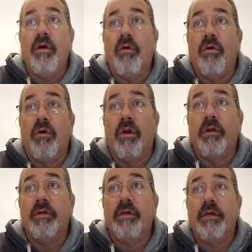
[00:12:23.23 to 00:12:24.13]

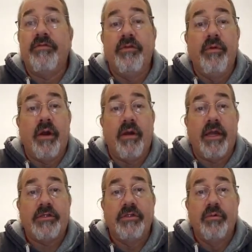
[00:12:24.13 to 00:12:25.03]
Or if you are
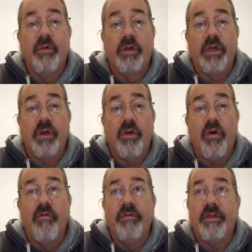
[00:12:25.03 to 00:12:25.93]
actually working
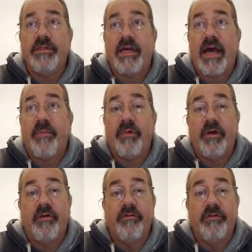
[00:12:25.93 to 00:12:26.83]
over the top
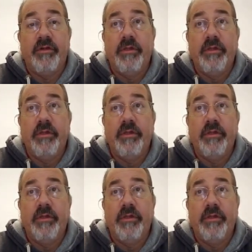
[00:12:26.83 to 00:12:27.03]
of